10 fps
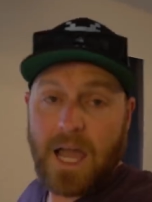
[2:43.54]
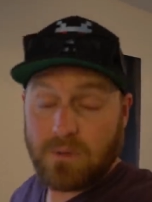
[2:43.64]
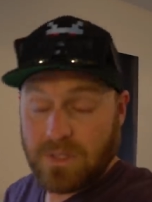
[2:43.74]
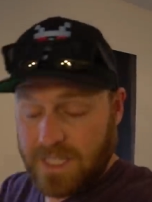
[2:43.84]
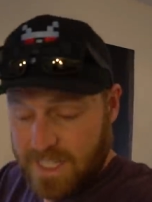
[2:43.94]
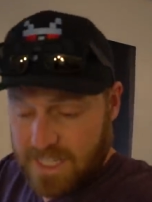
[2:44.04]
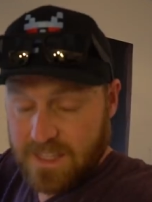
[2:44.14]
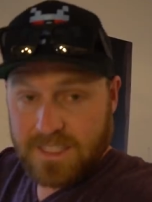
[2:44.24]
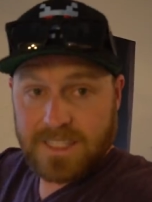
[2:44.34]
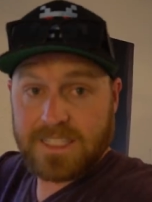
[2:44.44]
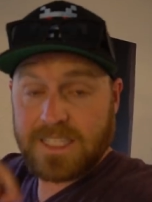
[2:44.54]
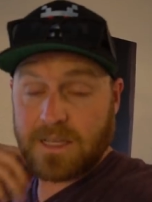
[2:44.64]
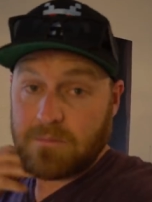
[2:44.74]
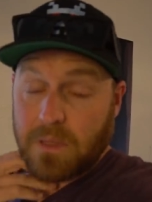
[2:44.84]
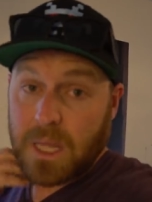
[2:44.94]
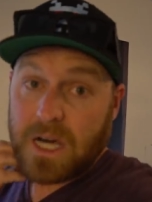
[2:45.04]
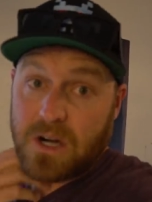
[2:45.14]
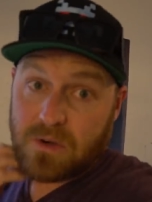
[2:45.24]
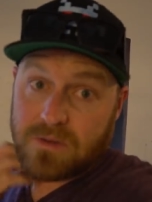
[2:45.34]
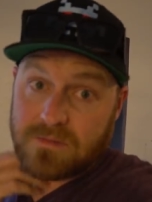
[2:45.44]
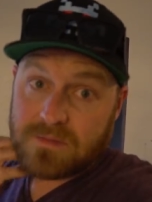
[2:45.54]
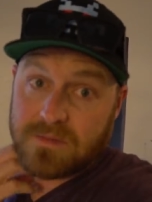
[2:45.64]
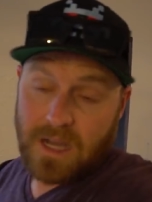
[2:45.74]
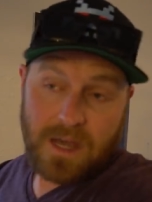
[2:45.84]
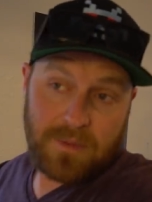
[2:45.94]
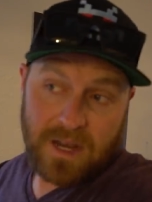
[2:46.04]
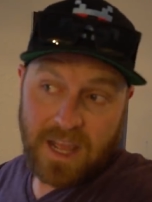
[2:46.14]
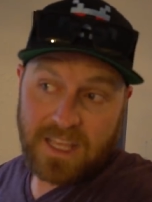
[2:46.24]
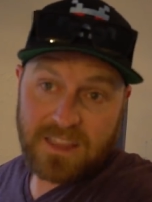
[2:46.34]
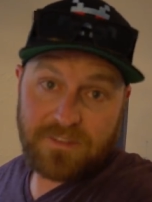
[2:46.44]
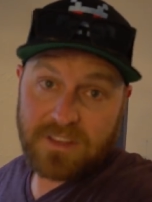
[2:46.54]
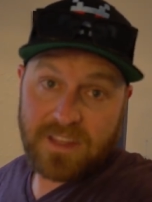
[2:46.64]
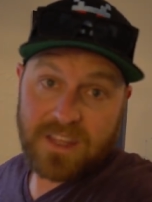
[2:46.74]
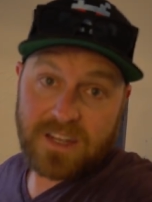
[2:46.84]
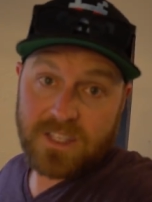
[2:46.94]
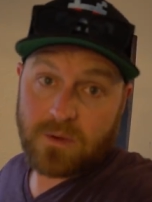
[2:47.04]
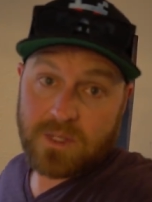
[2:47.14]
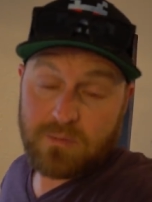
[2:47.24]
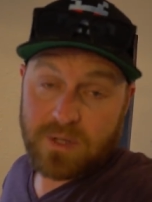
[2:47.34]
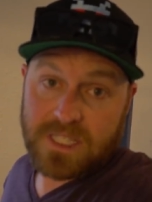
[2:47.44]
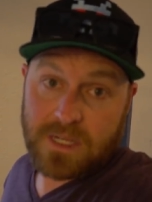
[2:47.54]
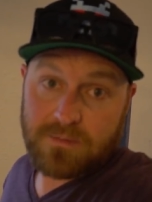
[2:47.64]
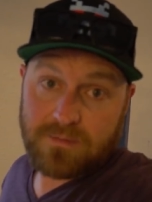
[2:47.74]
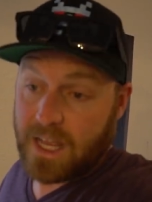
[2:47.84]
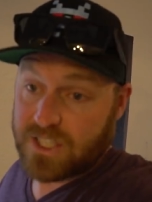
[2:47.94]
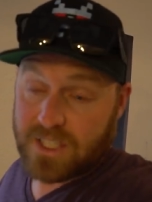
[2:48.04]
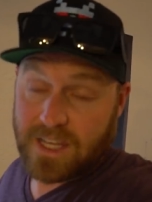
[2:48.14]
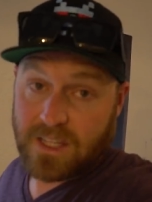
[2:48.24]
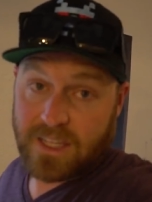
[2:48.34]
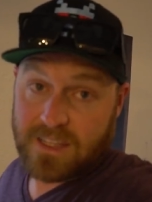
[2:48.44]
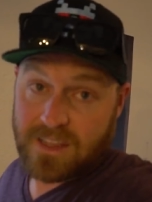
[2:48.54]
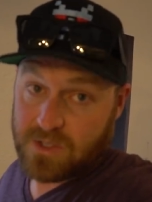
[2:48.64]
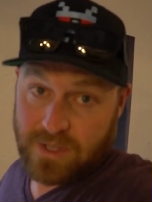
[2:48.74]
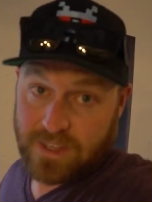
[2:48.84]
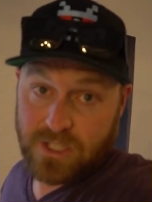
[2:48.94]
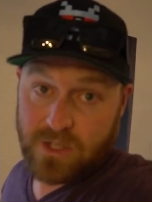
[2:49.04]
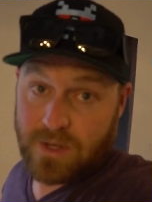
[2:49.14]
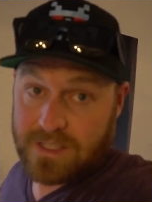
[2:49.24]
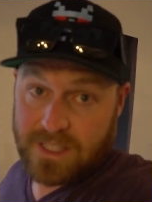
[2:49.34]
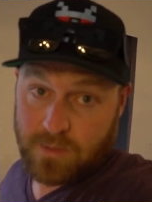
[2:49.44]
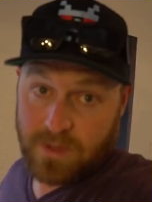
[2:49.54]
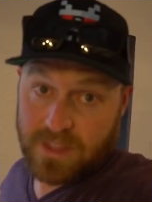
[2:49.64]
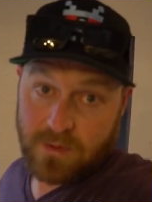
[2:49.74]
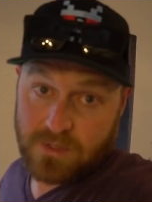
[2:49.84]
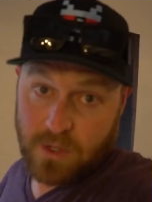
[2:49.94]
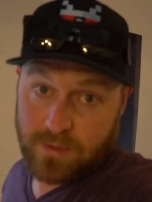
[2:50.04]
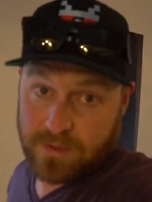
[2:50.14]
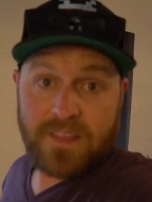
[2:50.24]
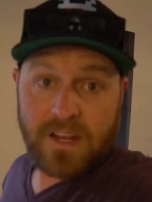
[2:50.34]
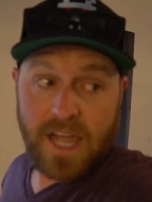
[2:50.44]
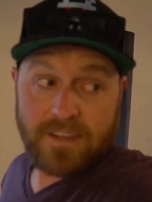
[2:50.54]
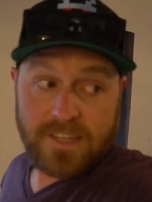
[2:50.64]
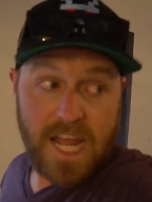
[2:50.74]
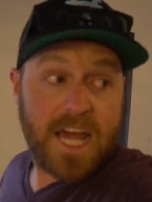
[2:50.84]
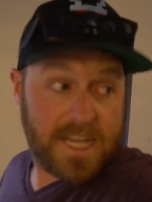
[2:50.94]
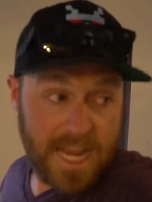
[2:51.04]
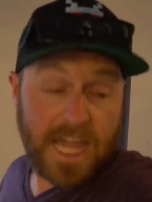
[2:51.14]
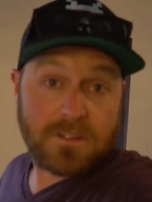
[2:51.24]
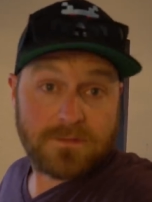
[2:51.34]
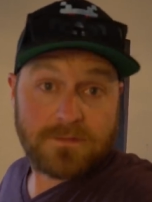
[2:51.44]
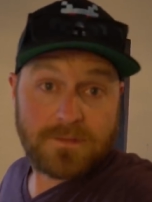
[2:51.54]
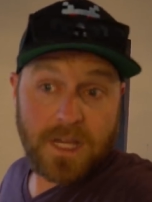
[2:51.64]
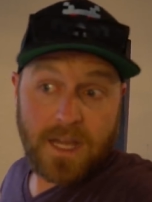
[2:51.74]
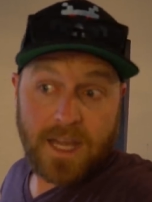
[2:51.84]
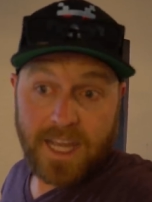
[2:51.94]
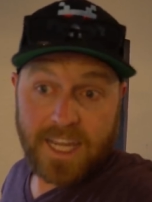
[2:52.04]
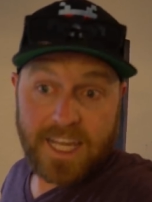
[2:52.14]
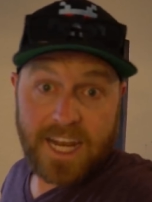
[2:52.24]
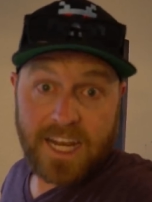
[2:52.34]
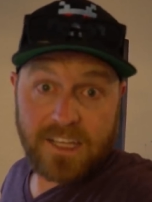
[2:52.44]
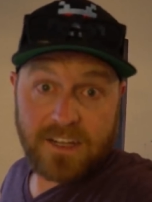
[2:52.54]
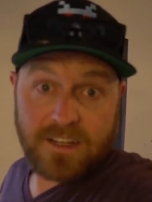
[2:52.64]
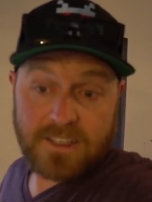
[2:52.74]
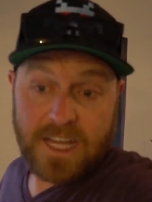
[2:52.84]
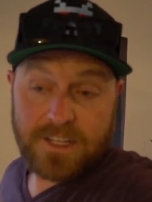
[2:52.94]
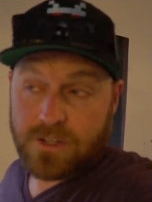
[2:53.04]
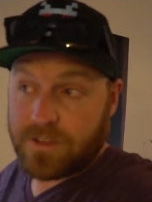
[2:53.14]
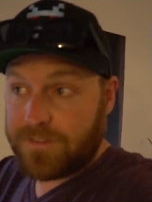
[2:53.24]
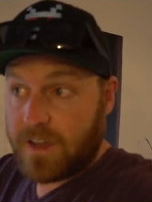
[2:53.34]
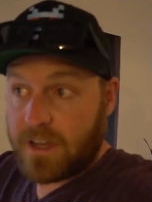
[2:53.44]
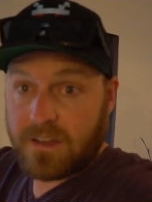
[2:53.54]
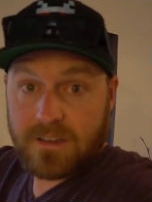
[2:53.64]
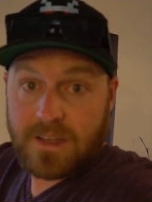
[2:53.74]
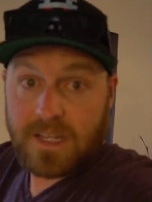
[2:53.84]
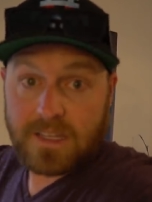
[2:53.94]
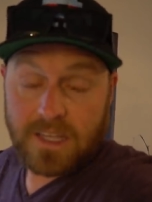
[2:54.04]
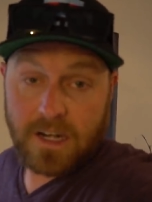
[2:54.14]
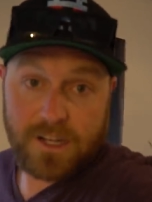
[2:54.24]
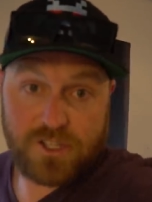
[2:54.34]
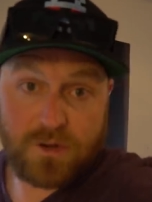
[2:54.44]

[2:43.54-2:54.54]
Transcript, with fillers: I will link to this listing below, but I get the feeling that it's always booked up. I just got lucky. These were like the 2 days this month that it was open. And there you have it. Now, I gotta get out of here, enter the fog, and get on a